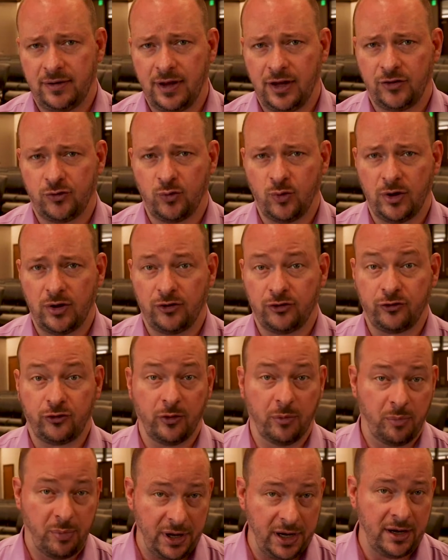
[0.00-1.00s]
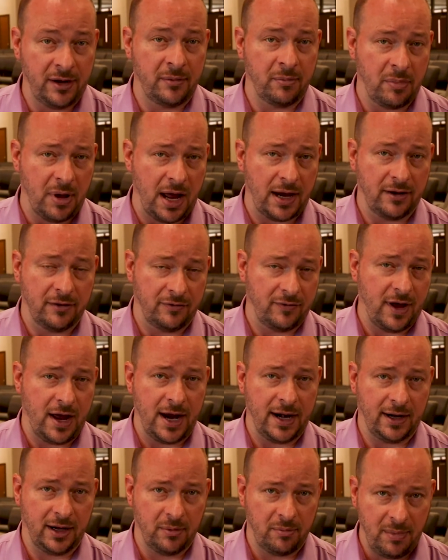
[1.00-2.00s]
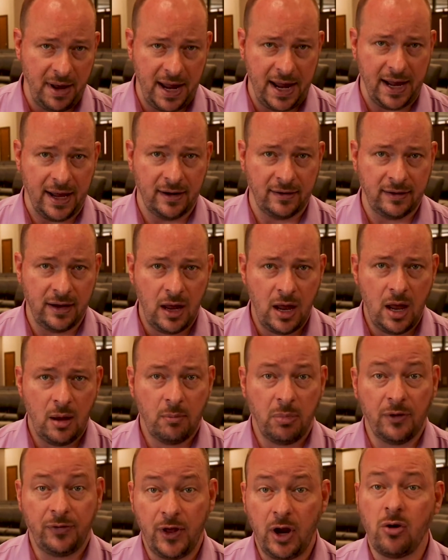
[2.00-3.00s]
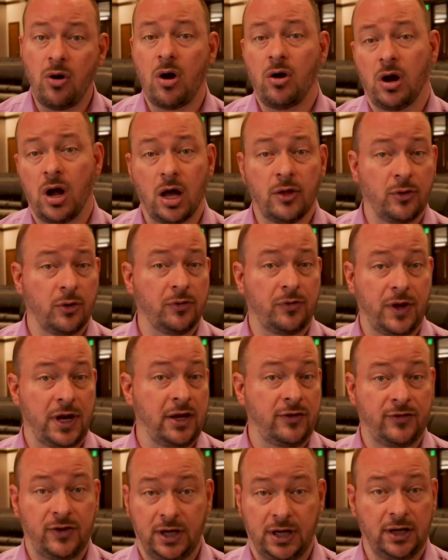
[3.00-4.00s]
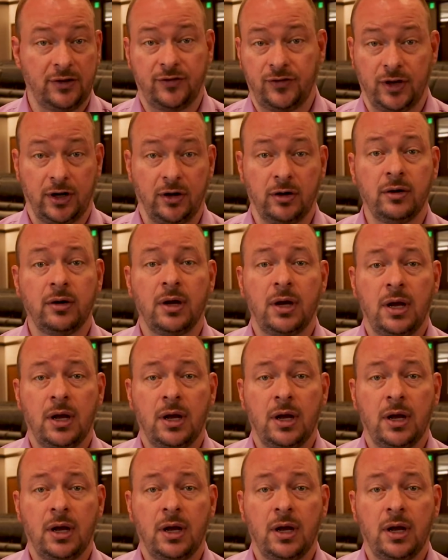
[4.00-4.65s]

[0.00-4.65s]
this was forbidden by divine command, but there are other things to consider,